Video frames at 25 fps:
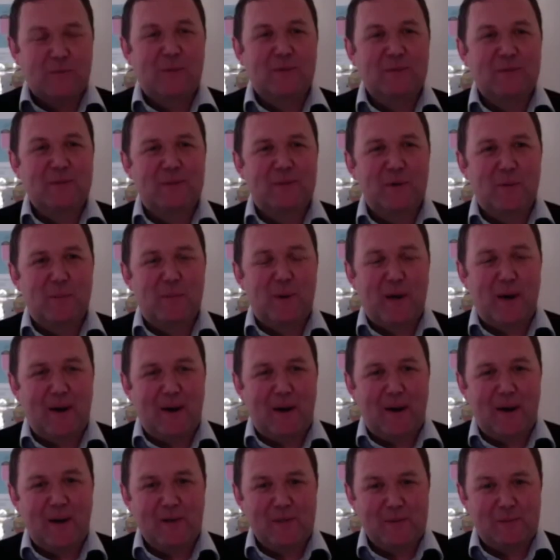know about? How's
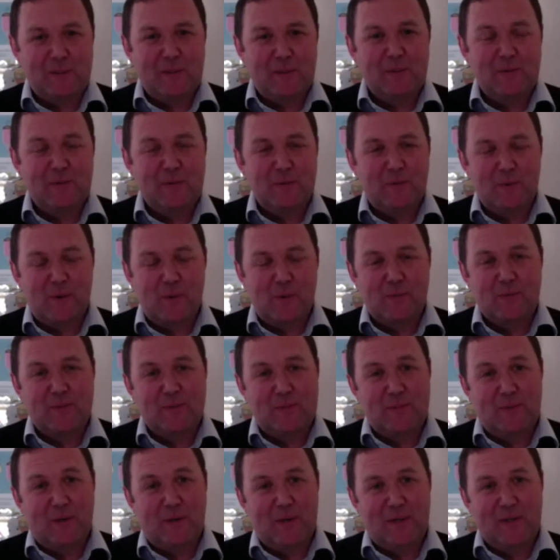my local property
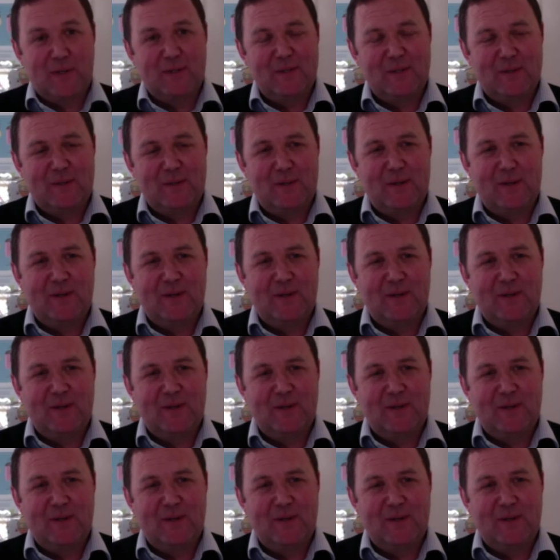market doing?